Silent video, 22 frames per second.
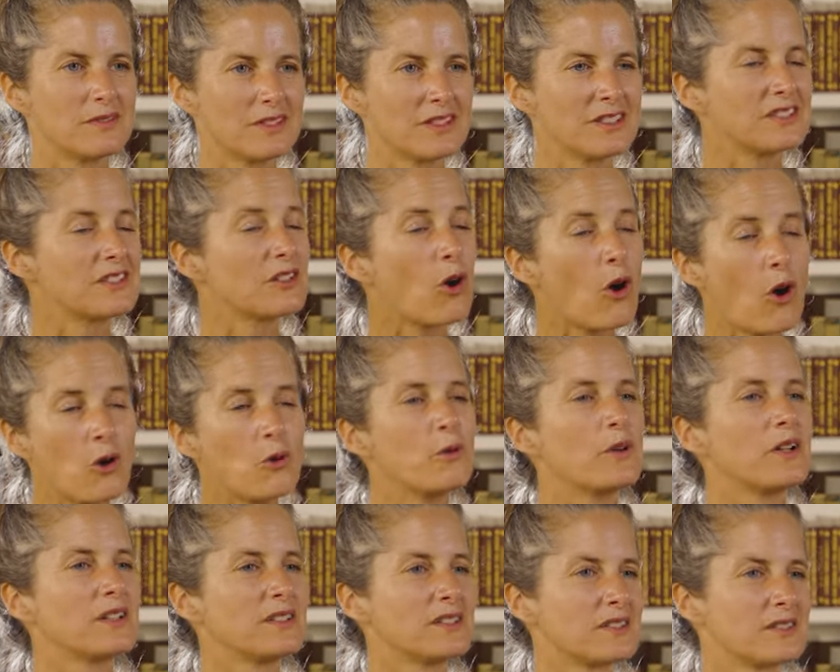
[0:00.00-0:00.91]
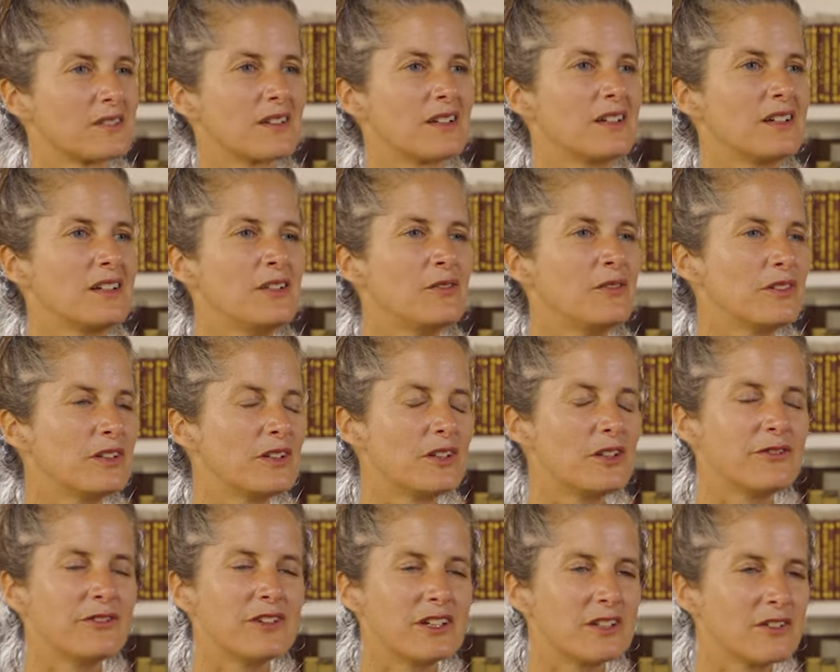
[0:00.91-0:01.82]
it's always
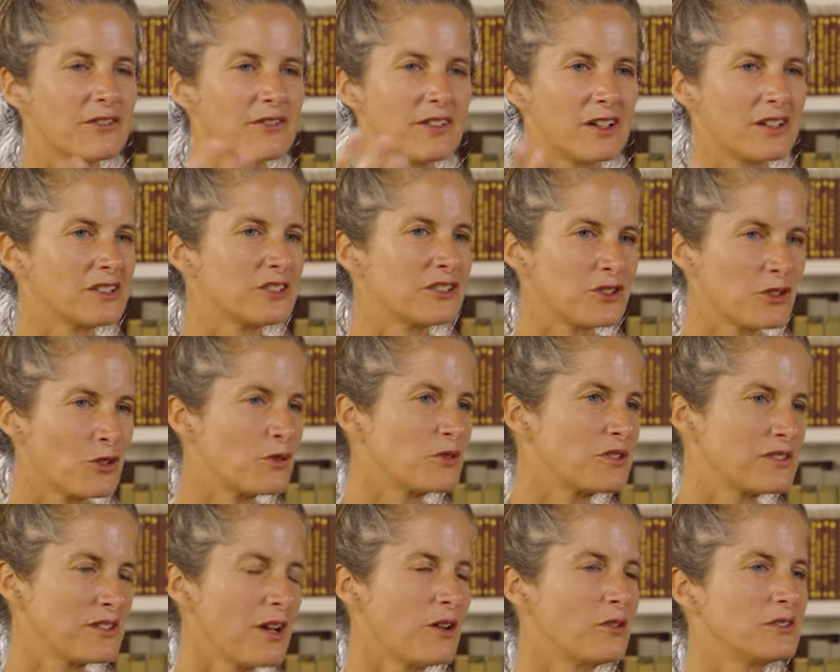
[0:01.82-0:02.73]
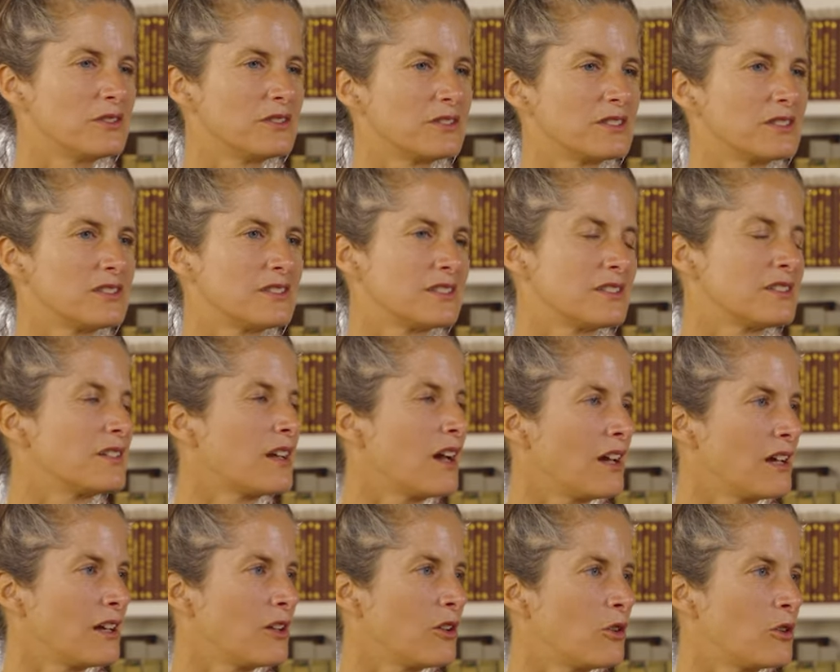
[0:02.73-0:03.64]
even if there's no sound it's a
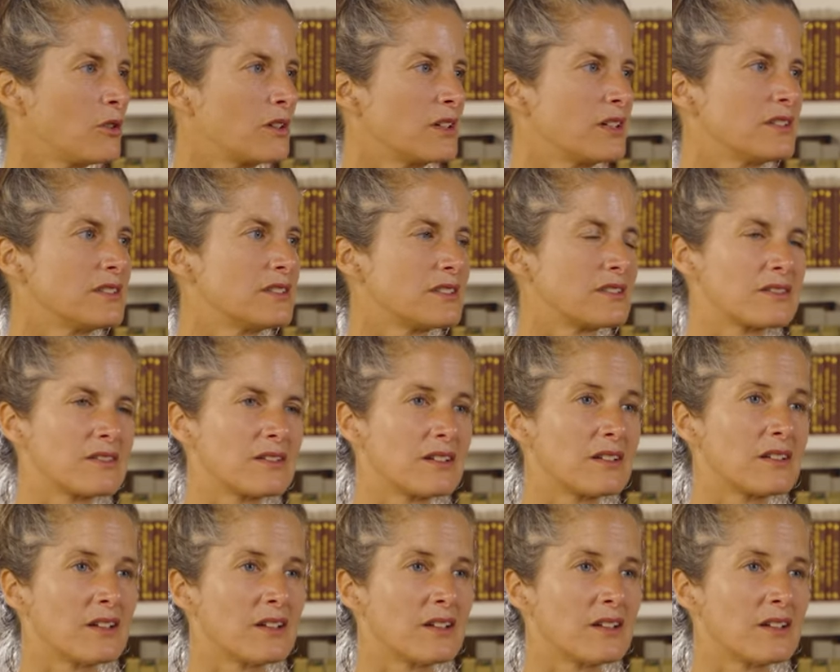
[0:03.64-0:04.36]
dialogue it's